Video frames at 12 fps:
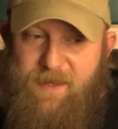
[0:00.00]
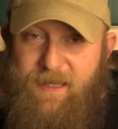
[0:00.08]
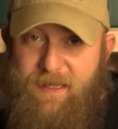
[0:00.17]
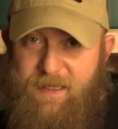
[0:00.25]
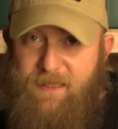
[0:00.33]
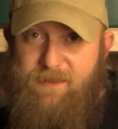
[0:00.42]

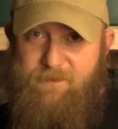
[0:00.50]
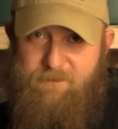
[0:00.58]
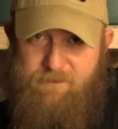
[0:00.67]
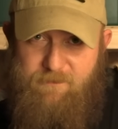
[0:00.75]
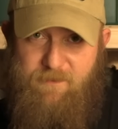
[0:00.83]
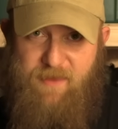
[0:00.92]

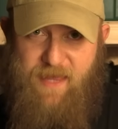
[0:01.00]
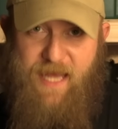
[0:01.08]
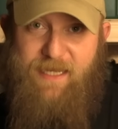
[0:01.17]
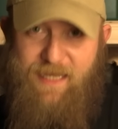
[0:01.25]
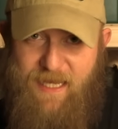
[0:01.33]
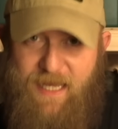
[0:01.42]
in
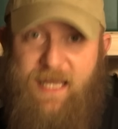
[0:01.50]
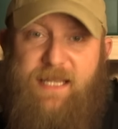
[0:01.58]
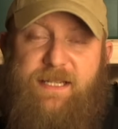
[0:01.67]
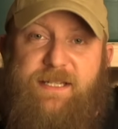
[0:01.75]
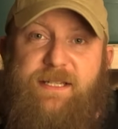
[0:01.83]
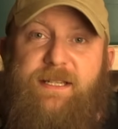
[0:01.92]
that
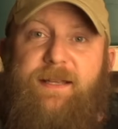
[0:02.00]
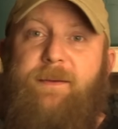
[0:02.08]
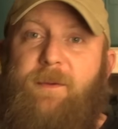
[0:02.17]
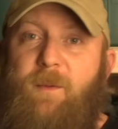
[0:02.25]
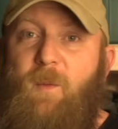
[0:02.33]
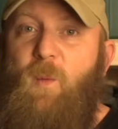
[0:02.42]
case,
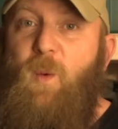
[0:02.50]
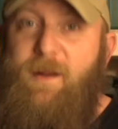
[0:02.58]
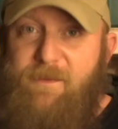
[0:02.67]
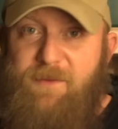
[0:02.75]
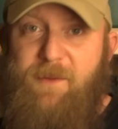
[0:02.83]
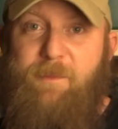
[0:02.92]

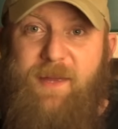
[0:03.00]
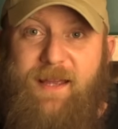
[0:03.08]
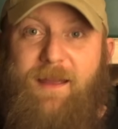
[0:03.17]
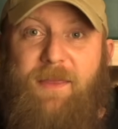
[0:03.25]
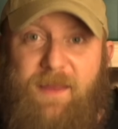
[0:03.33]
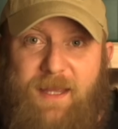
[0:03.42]
one of the
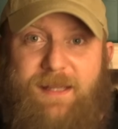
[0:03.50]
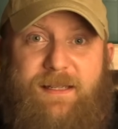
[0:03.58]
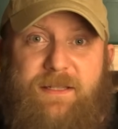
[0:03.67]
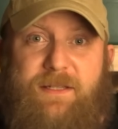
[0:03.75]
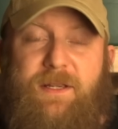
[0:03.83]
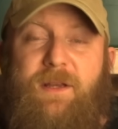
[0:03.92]
big
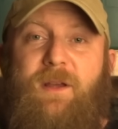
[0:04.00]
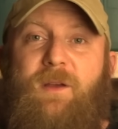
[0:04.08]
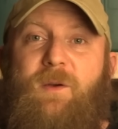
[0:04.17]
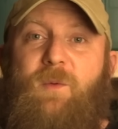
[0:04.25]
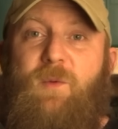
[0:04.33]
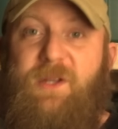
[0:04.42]
things
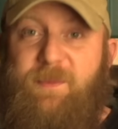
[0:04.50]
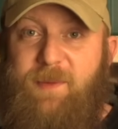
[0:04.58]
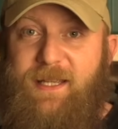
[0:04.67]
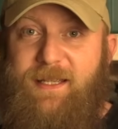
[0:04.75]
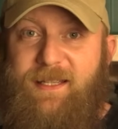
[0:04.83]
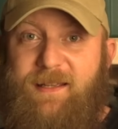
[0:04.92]
would
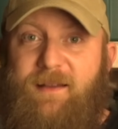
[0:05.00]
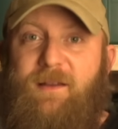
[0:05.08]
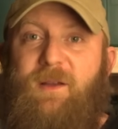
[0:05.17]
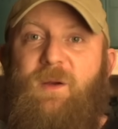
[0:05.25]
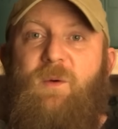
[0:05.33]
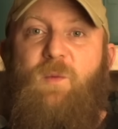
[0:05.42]
be
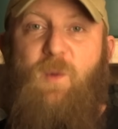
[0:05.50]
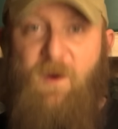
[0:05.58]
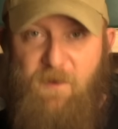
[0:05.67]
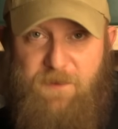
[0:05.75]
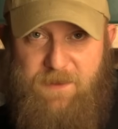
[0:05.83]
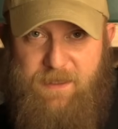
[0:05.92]

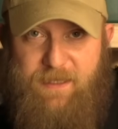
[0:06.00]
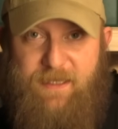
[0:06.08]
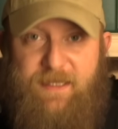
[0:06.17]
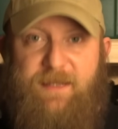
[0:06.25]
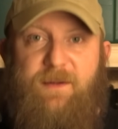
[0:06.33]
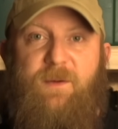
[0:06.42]

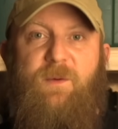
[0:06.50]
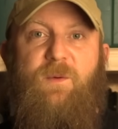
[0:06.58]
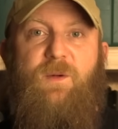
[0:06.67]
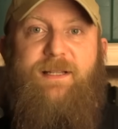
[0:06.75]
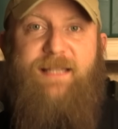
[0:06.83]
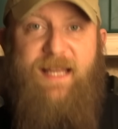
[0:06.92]
willfully
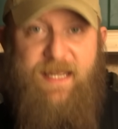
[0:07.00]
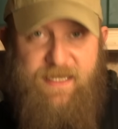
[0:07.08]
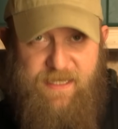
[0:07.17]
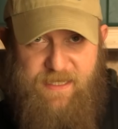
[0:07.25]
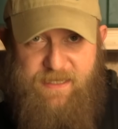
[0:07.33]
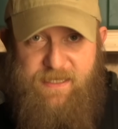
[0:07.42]

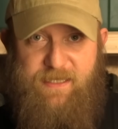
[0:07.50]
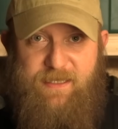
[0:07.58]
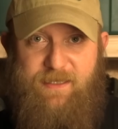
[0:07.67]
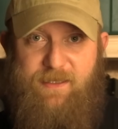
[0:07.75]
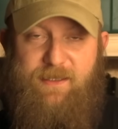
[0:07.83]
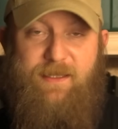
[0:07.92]
retaining it,
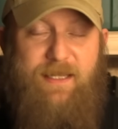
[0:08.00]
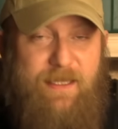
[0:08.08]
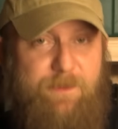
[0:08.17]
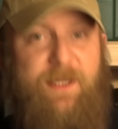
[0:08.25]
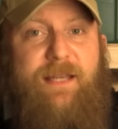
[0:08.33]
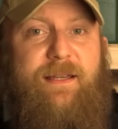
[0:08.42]

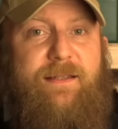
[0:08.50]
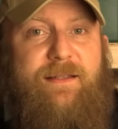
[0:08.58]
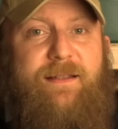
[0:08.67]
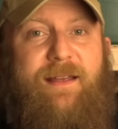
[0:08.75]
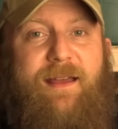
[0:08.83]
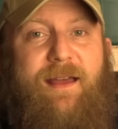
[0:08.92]
keeping it
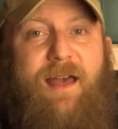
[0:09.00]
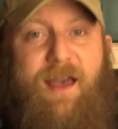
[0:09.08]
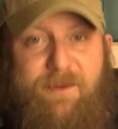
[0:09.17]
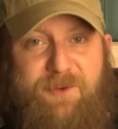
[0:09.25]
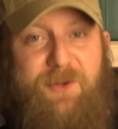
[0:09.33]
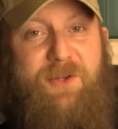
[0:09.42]

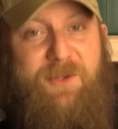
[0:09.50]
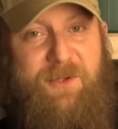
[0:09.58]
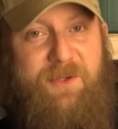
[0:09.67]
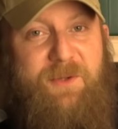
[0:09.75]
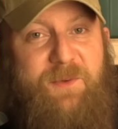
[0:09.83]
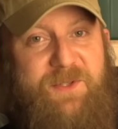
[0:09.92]
after you
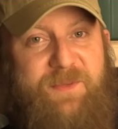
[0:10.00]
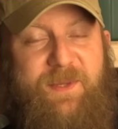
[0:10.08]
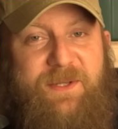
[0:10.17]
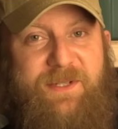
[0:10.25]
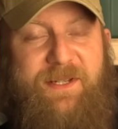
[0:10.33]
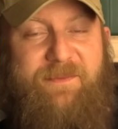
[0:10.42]
knew you were
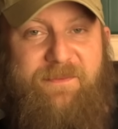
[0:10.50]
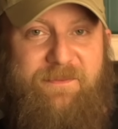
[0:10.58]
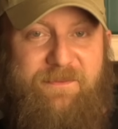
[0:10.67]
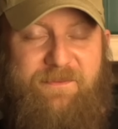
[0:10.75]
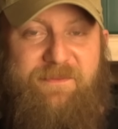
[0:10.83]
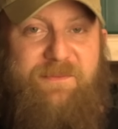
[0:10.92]
supposed to
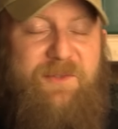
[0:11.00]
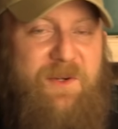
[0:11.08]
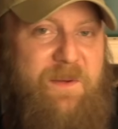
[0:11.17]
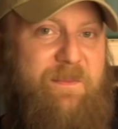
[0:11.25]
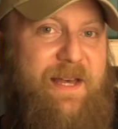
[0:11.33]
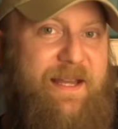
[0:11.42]

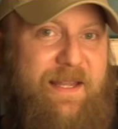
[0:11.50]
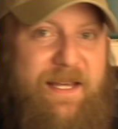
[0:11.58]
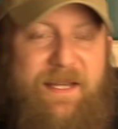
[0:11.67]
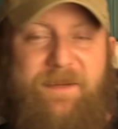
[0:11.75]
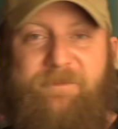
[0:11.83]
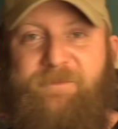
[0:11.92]
turn it back
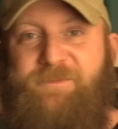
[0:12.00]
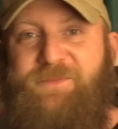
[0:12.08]
in.